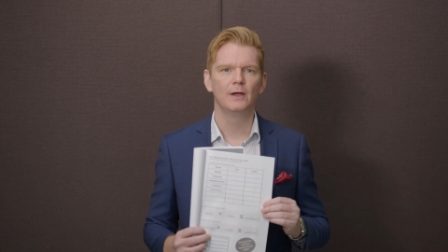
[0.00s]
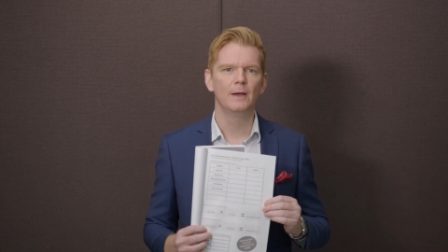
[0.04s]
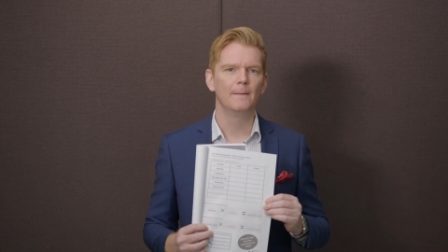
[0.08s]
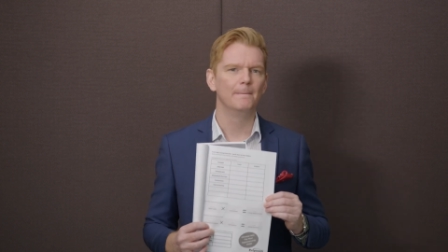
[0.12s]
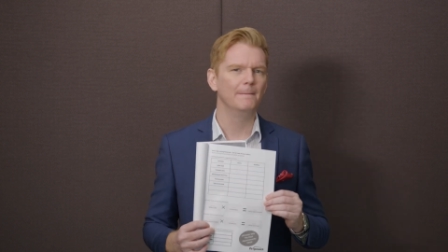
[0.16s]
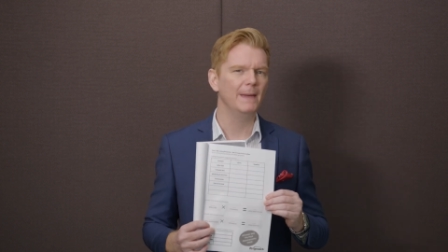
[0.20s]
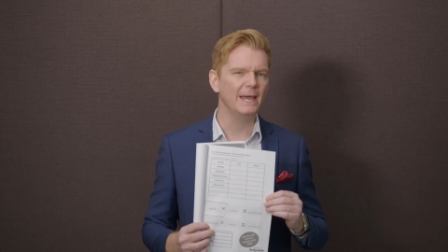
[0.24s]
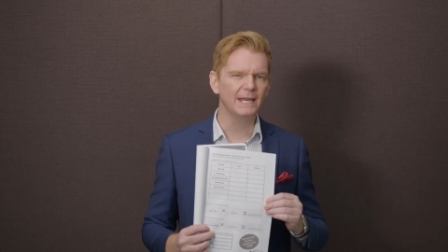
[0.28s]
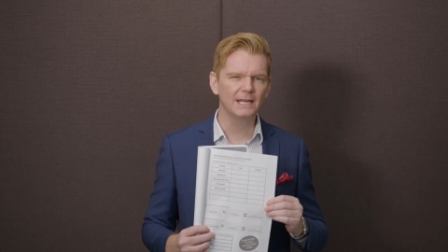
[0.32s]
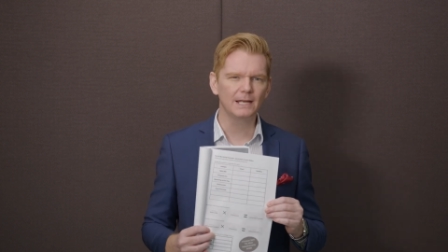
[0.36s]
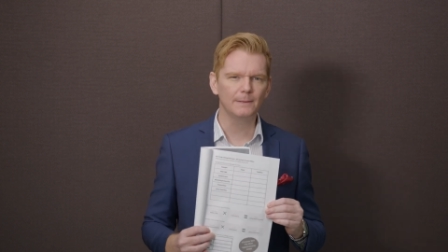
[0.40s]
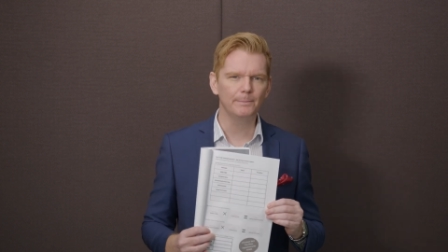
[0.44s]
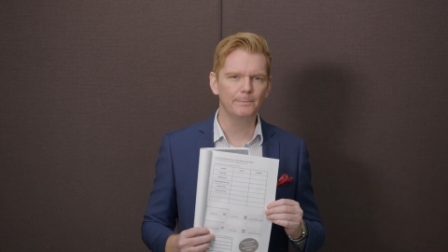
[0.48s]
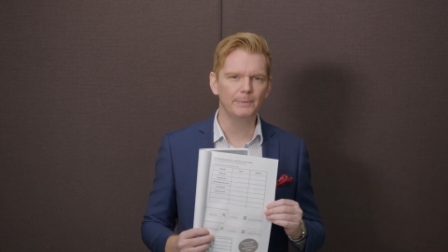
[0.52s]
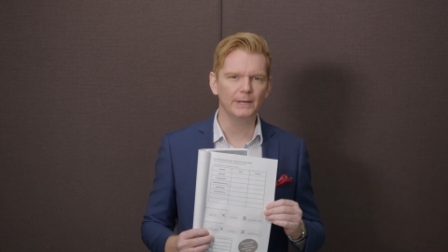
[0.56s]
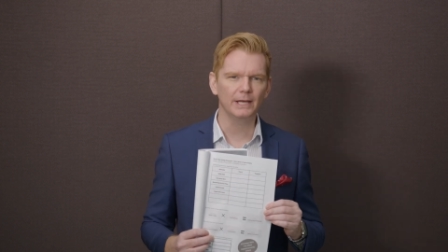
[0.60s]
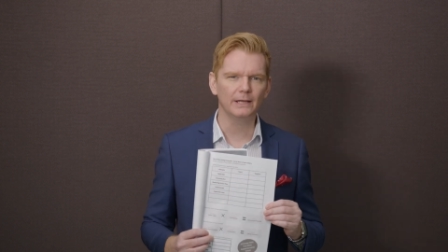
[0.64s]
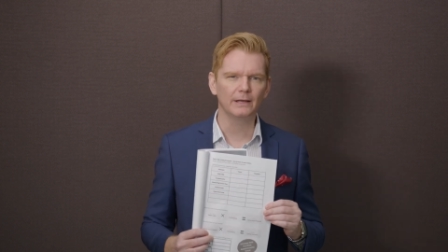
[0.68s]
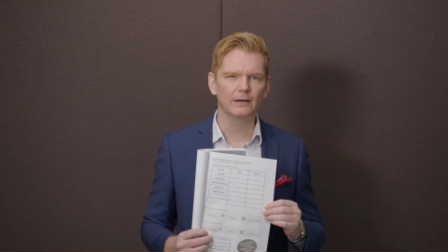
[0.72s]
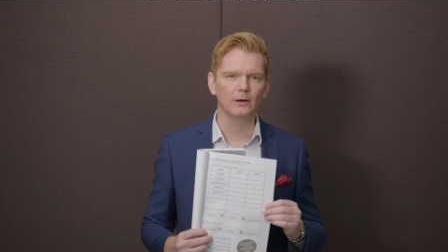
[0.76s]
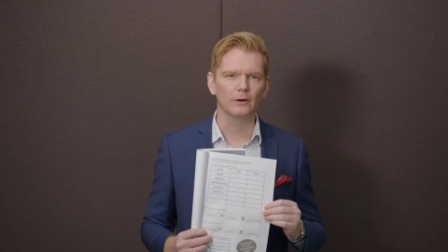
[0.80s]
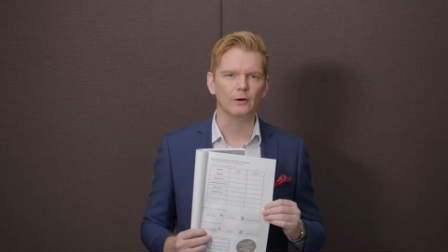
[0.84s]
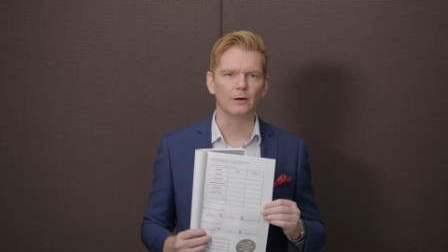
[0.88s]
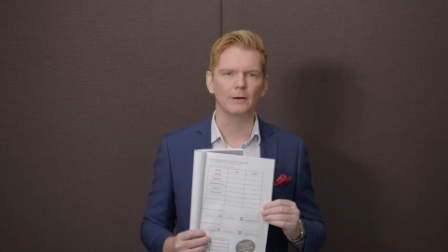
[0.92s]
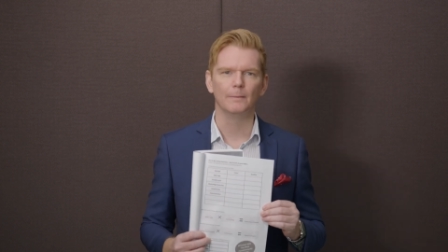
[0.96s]
make it
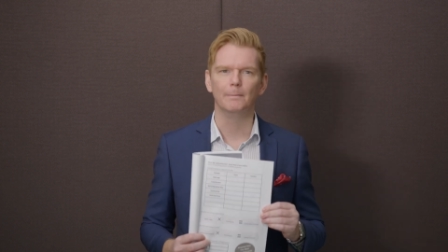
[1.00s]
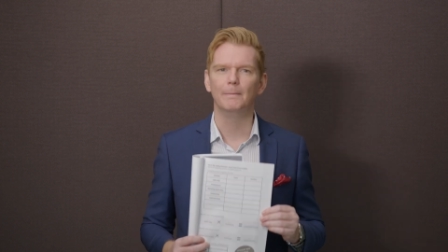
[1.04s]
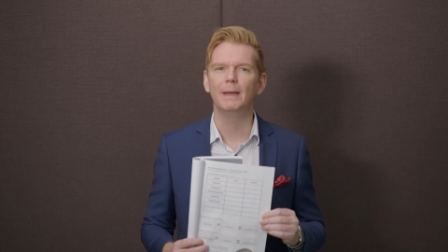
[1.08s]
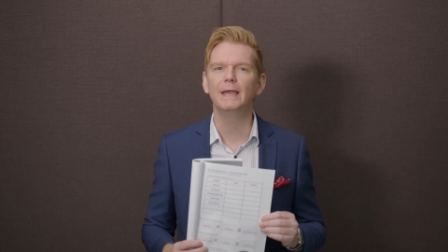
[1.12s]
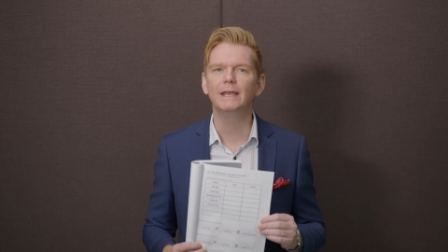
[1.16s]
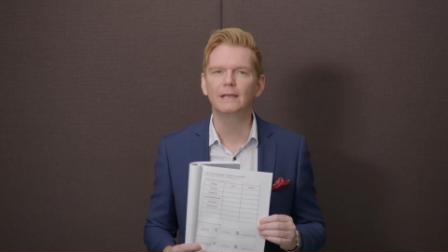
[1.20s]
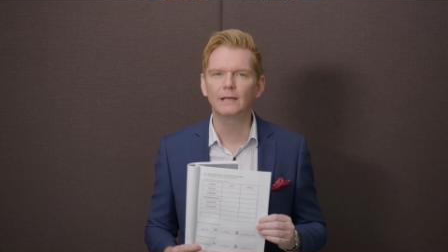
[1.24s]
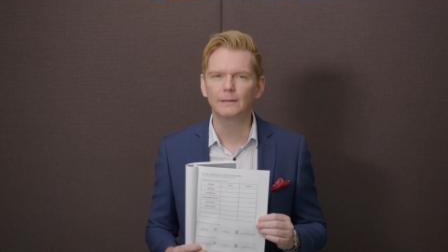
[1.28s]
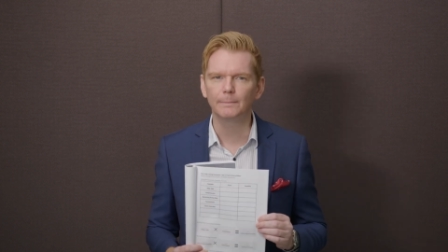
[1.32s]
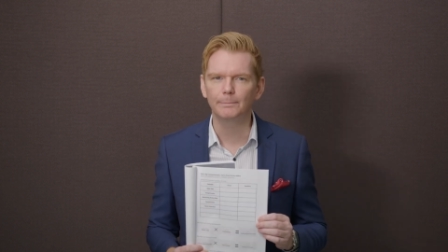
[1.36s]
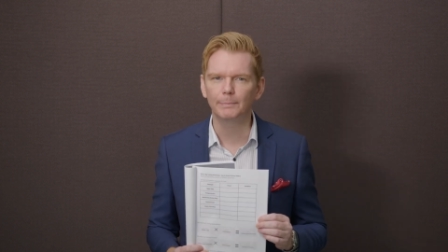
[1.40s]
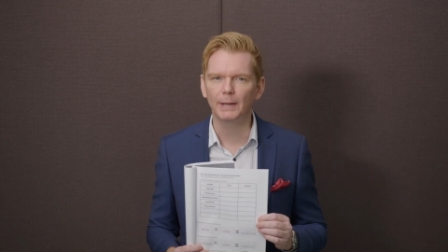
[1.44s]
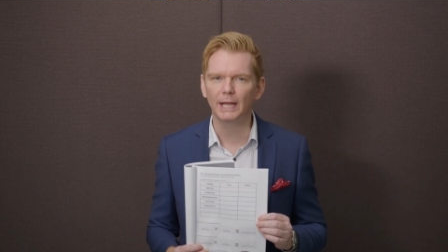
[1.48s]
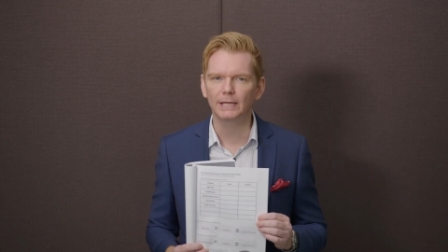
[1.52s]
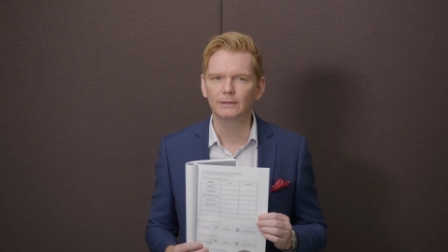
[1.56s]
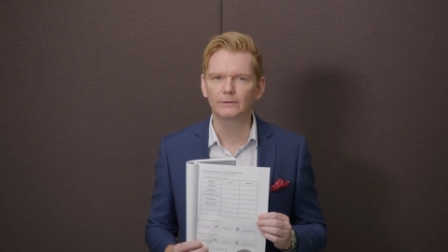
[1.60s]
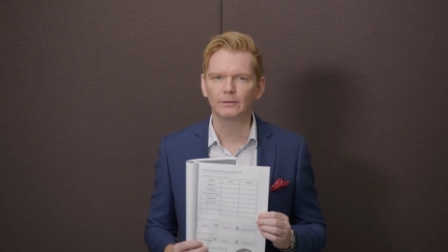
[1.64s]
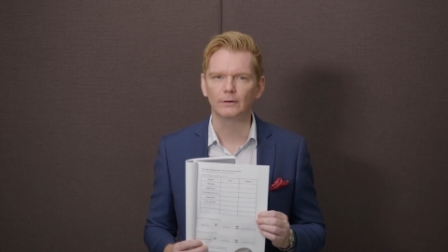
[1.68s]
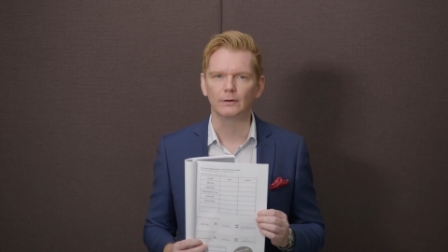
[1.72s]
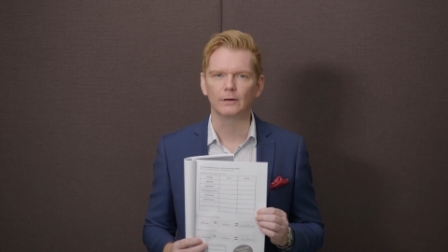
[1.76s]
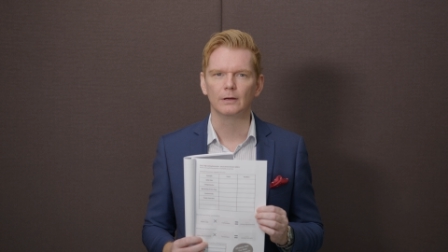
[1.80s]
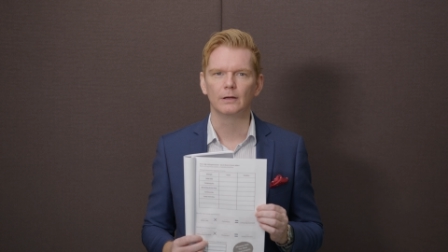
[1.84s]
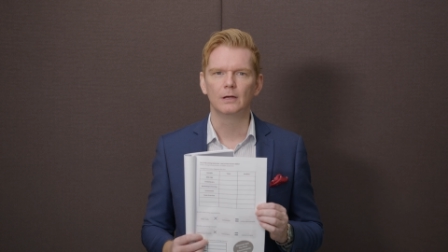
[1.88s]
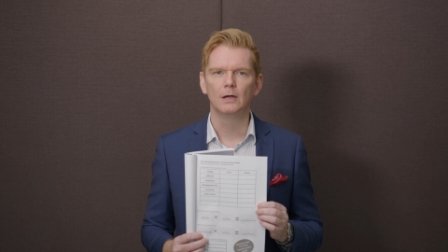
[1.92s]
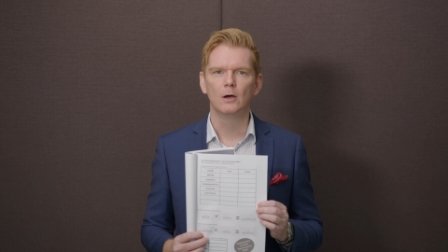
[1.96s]
bigger, make it
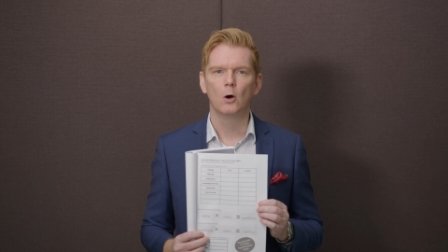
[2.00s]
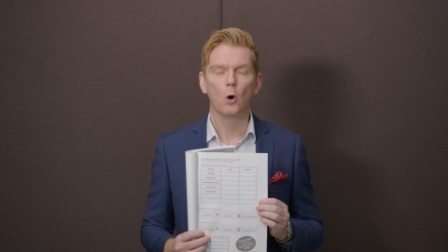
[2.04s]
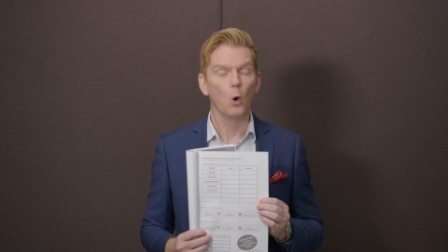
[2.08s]
better,